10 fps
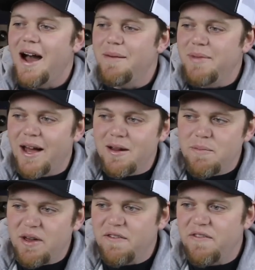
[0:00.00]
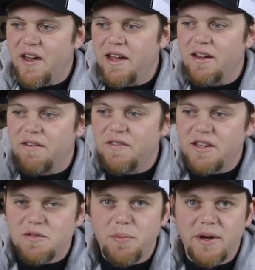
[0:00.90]
I'm not a big fan of
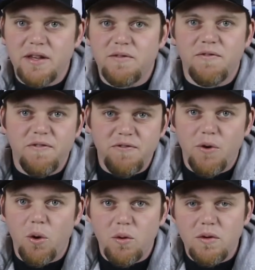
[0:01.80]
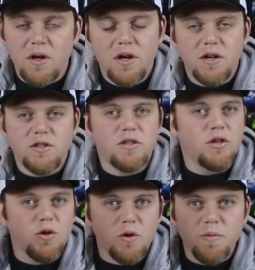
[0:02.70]
these big full
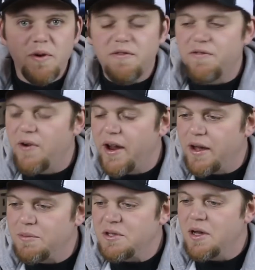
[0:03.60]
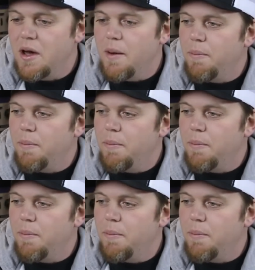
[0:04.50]
tube frames,